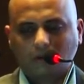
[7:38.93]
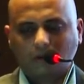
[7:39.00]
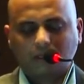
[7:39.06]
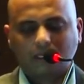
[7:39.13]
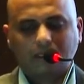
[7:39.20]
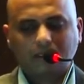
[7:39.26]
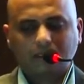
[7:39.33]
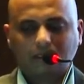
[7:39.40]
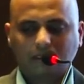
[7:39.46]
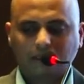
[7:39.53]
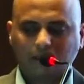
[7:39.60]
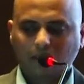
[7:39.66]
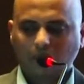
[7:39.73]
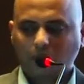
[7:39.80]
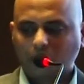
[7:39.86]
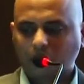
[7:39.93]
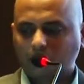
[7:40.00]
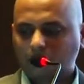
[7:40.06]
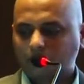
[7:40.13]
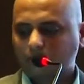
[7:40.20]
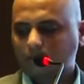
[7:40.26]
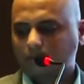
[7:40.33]
Oil India, Indian Oil,
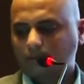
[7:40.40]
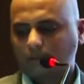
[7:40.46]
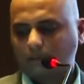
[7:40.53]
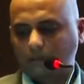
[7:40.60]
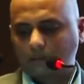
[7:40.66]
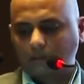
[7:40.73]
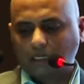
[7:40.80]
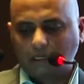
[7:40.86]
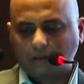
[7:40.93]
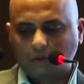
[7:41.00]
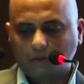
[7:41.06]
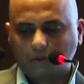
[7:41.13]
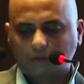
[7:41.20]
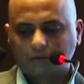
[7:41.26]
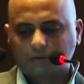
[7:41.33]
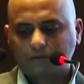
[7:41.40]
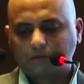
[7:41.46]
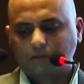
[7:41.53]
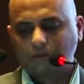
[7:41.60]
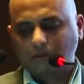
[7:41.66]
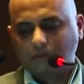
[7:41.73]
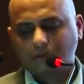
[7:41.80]
uh, Nalco,
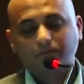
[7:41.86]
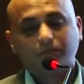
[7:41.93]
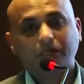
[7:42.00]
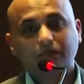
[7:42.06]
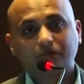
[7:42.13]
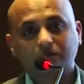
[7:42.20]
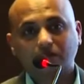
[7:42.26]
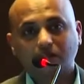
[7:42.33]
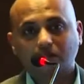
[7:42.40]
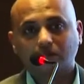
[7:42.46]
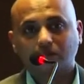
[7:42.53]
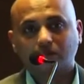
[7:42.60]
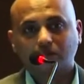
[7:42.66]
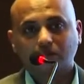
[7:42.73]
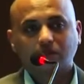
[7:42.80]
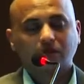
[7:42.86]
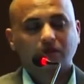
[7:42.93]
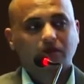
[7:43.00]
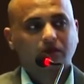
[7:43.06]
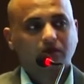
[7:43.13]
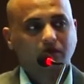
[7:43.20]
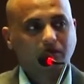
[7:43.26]
BSNL,
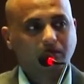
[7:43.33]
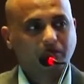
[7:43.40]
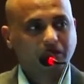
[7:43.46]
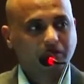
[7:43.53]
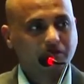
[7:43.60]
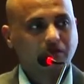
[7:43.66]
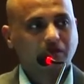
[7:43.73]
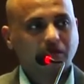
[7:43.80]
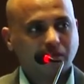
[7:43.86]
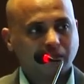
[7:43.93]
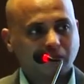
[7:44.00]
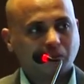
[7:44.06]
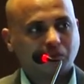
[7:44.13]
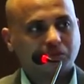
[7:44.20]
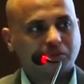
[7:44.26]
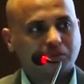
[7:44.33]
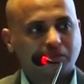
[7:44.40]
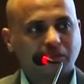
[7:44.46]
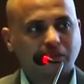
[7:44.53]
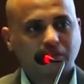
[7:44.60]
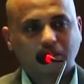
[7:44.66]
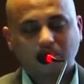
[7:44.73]
BSNL across
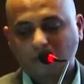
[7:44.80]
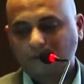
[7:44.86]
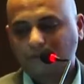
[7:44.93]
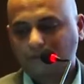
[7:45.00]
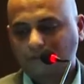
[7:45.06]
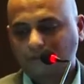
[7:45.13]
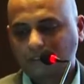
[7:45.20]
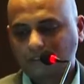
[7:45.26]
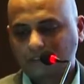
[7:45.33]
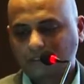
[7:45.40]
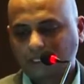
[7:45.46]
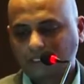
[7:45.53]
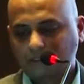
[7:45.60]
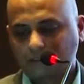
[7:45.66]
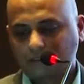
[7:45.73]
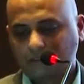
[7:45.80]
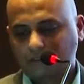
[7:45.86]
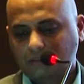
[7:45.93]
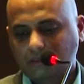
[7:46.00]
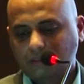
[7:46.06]
a number of states,